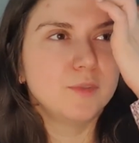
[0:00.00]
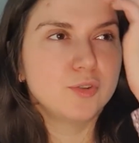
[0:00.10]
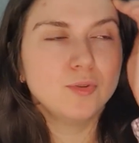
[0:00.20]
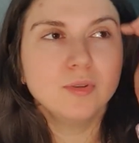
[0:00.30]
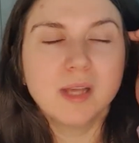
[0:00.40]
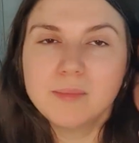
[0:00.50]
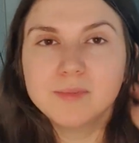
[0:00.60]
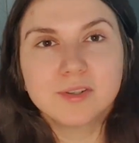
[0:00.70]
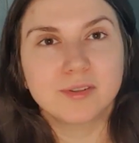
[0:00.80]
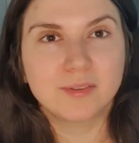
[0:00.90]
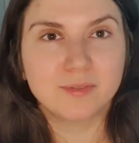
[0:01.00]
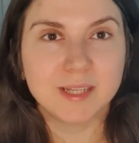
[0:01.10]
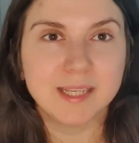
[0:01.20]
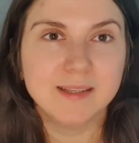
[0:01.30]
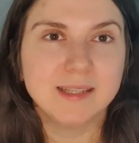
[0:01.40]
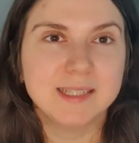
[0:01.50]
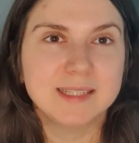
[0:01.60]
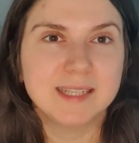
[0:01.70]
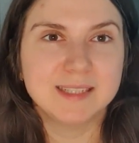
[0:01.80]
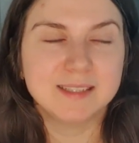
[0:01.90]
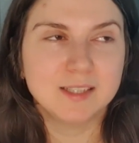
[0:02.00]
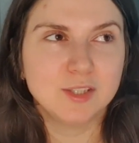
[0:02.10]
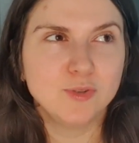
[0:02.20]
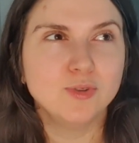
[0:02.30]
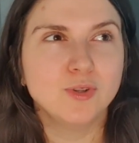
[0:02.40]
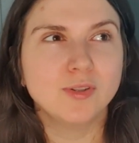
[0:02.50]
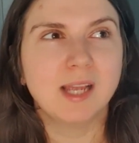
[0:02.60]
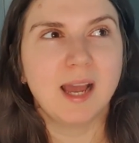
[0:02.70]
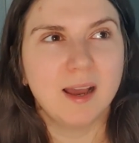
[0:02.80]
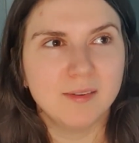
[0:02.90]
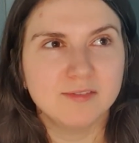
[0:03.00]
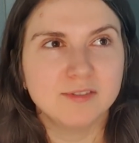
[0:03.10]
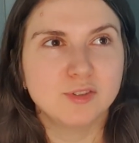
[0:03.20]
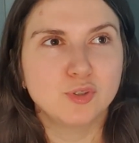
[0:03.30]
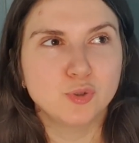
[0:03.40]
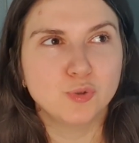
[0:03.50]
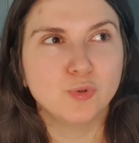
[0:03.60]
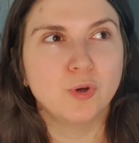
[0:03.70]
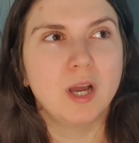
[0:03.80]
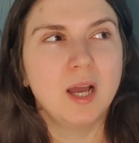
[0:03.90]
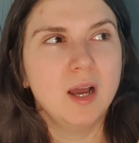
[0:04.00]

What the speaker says: Rule number 3 is that you do not have to